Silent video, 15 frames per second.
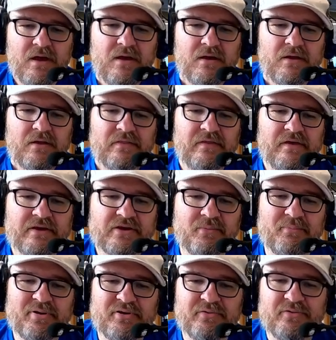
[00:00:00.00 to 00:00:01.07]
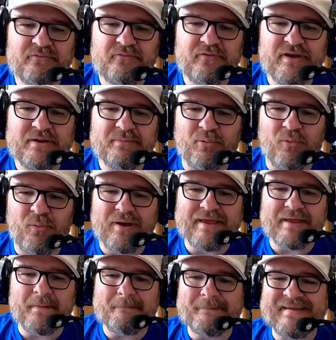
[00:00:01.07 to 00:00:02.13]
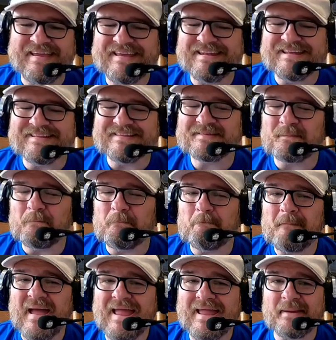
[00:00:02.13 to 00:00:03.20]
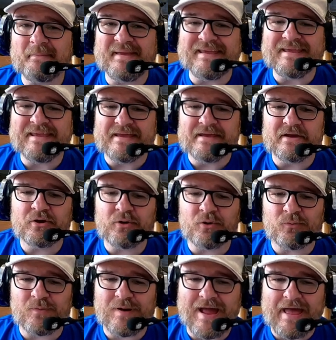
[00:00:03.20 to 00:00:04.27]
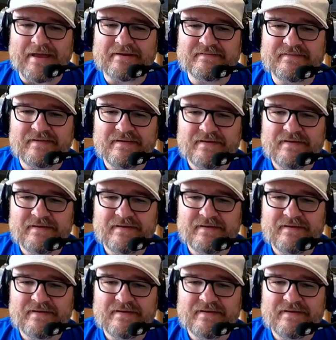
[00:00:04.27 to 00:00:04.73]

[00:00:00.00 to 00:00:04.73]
The computed feed point impedance may be incorrect.